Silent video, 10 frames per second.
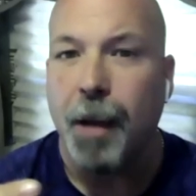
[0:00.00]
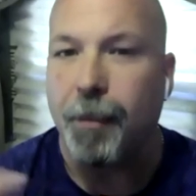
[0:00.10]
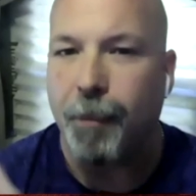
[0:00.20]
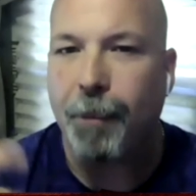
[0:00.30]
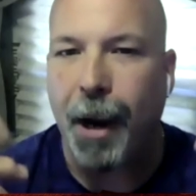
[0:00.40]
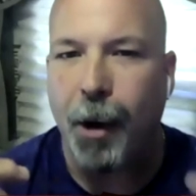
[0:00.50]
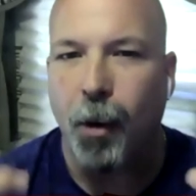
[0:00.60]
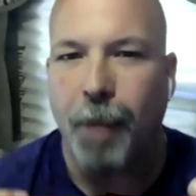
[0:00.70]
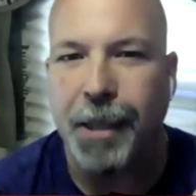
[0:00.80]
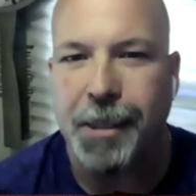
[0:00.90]
My, my whole
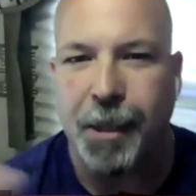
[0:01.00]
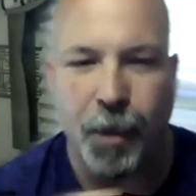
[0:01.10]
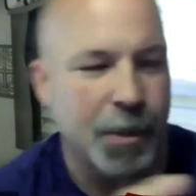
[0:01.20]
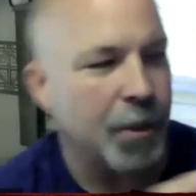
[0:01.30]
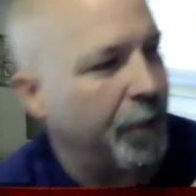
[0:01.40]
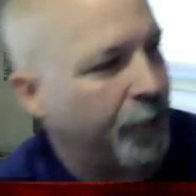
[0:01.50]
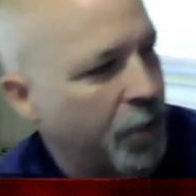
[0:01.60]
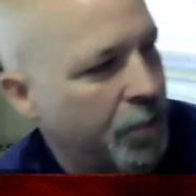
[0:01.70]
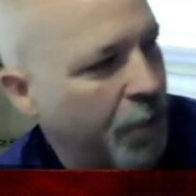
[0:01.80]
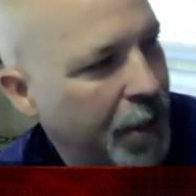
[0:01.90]
mindset was if
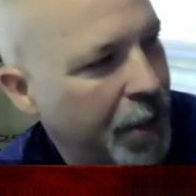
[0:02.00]
there's money in the